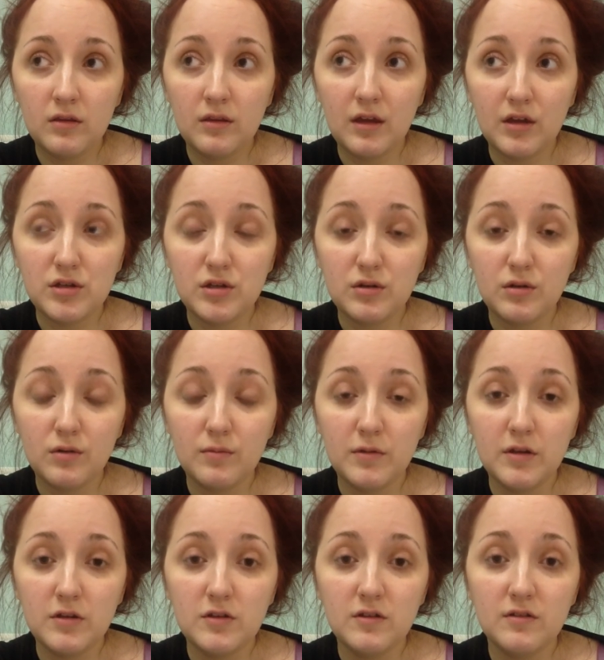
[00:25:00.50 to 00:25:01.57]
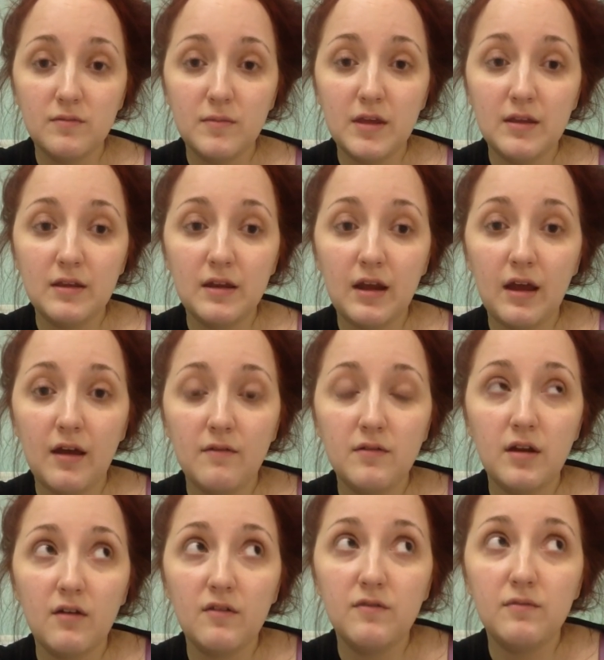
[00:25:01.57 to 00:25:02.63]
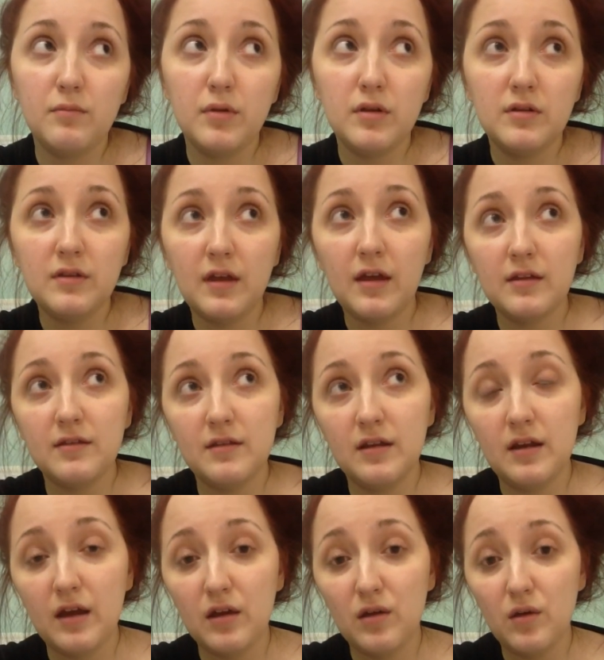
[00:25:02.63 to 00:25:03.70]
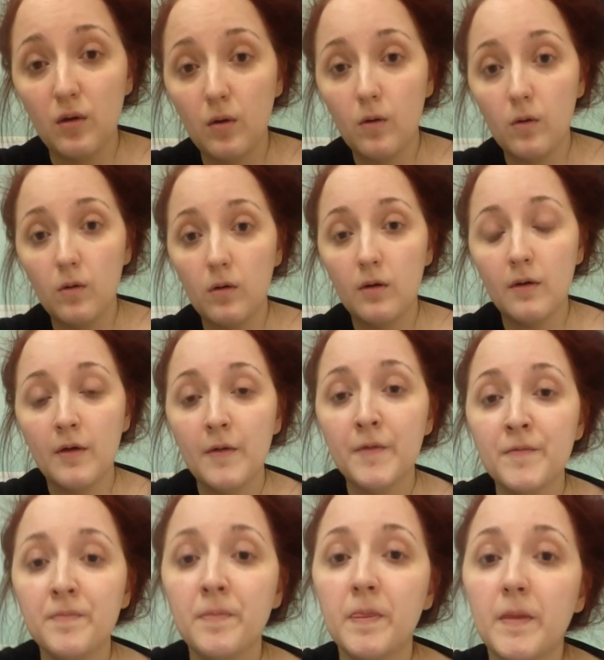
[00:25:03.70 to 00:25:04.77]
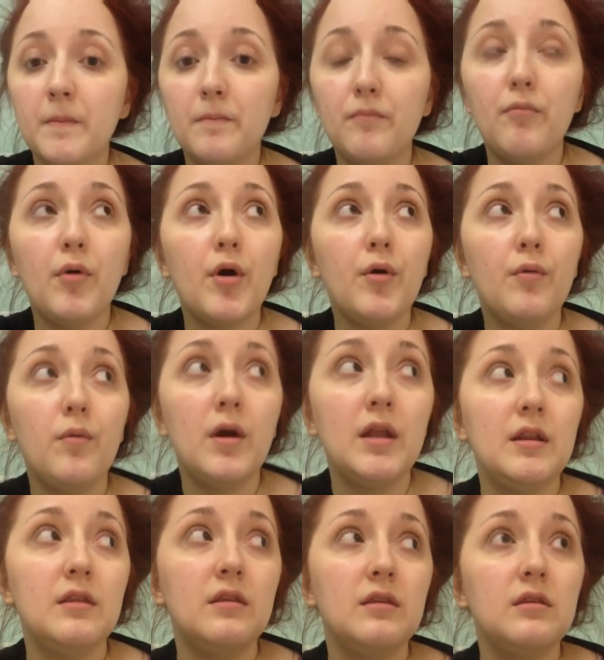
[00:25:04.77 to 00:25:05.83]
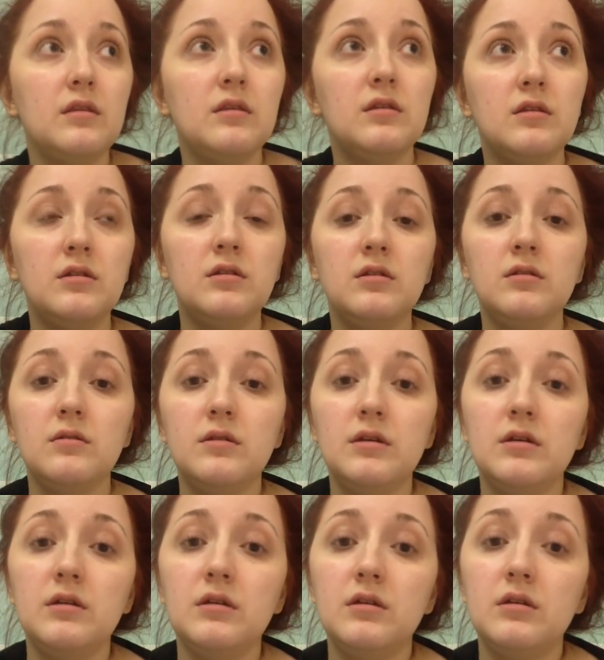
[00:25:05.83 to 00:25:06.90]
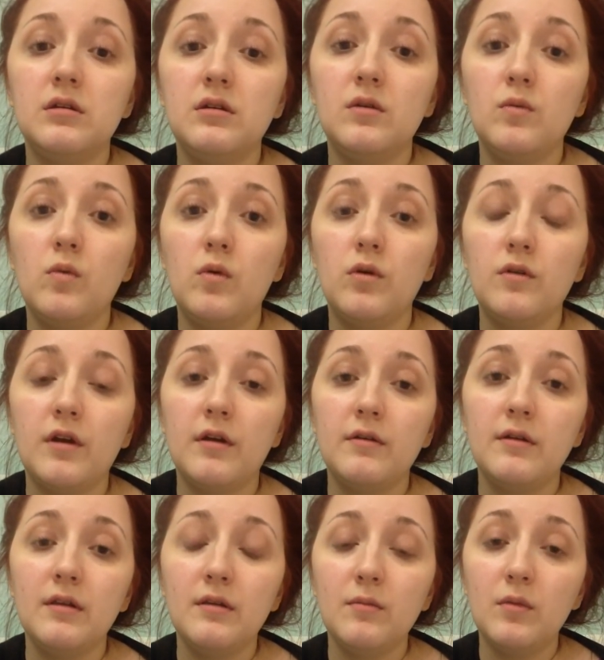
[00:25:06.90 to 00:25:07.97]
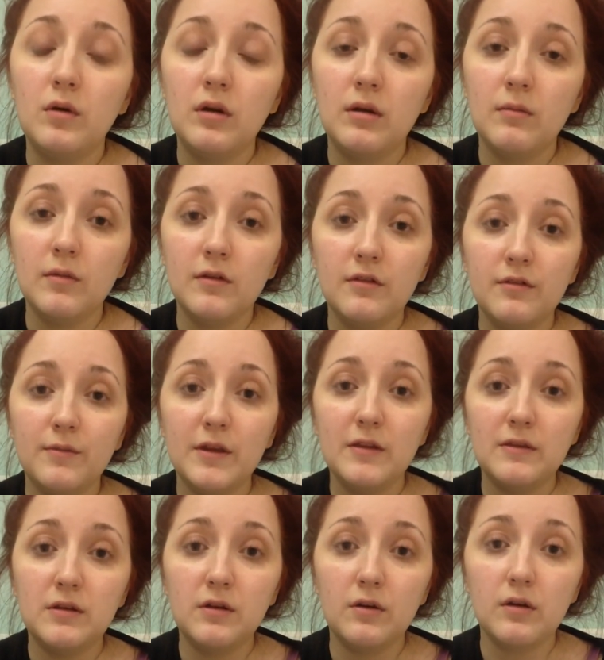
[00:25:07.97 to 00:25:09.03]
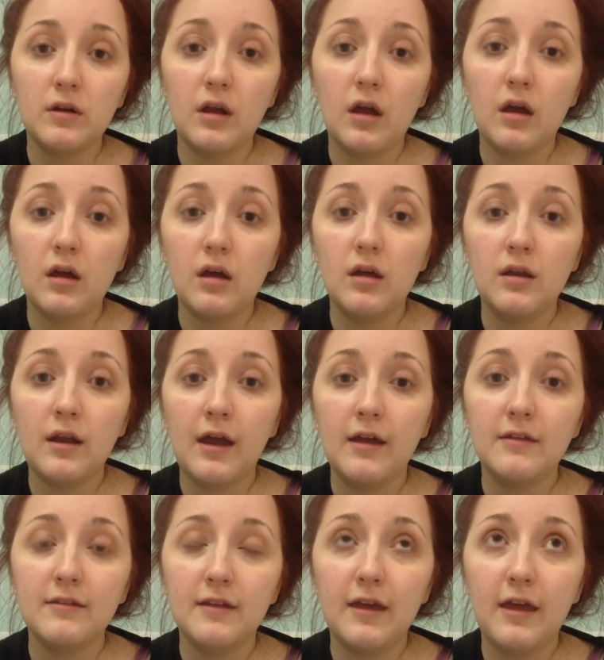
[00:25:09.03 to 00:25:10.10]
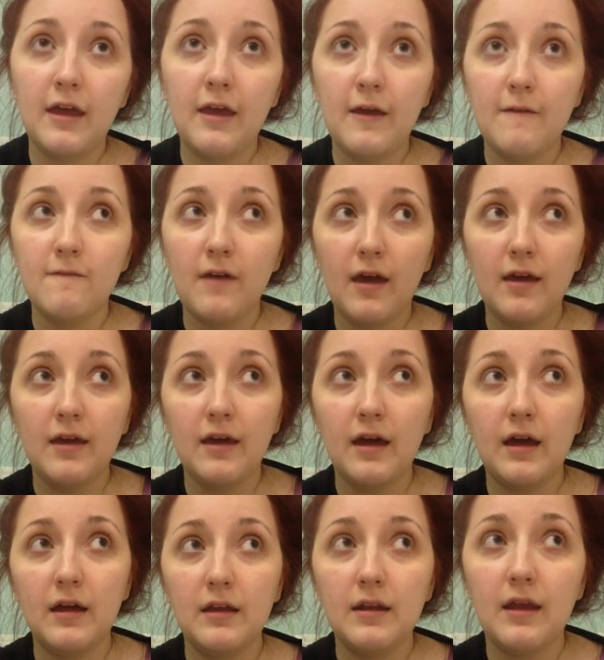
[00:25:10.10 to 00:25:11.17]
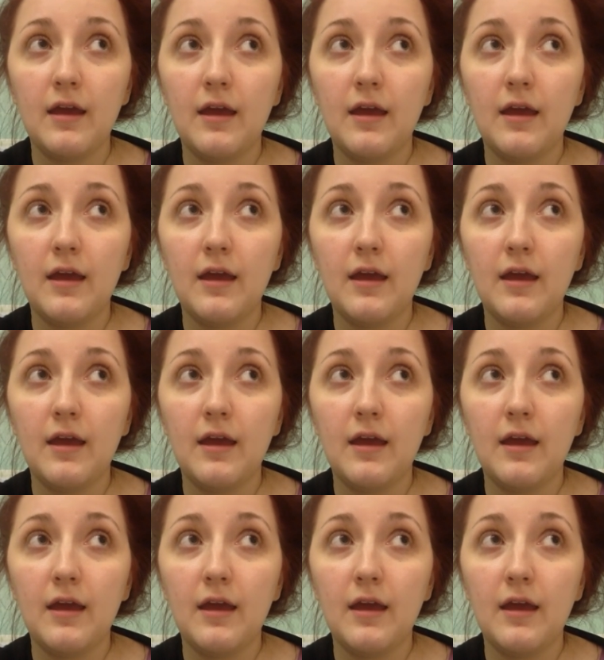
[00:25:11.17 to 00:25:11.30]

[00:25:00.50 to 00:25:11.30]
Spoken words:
that should hopefully just mean that I have to have blood tests and I can go. But when they do the ultrasound in the morning, I'm going to speak to the doctor and ask if I can